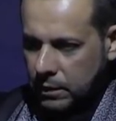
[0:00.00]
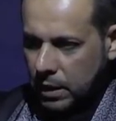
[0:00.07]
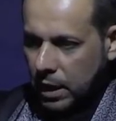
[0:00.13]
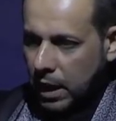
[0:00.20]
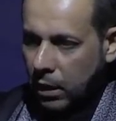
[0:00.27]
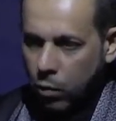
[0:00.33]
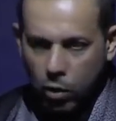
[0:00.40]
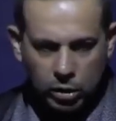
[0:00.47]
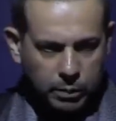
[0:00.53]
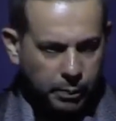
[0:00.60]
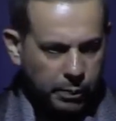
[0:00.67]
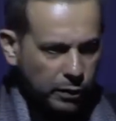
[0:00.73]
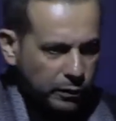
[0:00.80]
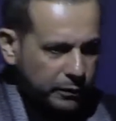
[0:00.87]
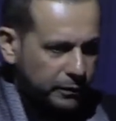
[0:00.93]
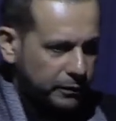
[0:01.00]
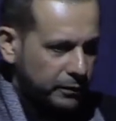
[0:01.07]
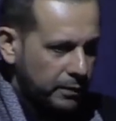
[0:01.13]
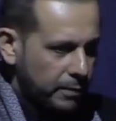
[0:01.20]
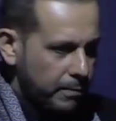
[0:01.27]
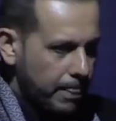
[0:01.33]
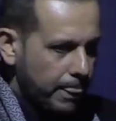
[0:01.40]
I want proof.
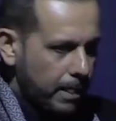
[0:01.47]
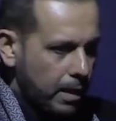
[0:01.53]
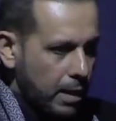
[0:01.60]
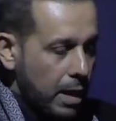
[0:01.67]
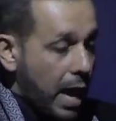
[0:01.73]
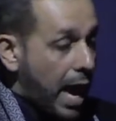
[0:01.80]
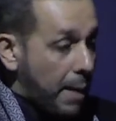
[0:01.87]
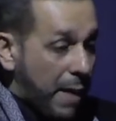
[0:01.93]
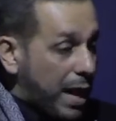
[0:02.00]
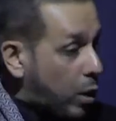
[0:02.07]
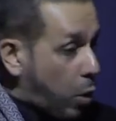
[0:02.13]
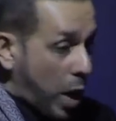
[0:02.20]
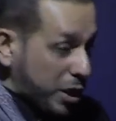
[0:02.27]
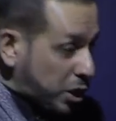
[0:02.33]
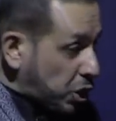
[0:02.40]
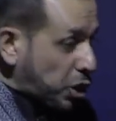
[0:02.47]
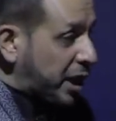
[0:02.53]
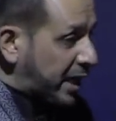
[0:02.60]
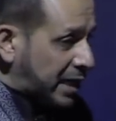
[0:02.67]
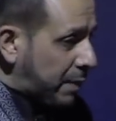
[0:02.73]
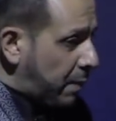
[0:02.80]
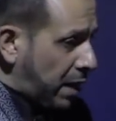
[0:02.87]
Am I
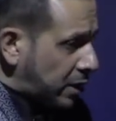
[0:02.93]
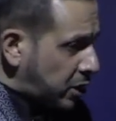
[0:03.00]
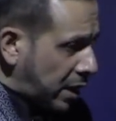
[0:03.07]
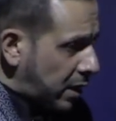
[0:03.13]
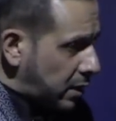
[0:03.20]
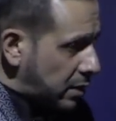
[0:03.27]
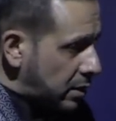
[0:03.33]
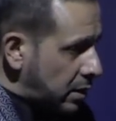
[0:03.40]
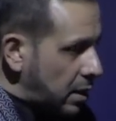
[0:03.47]
questioning the marja?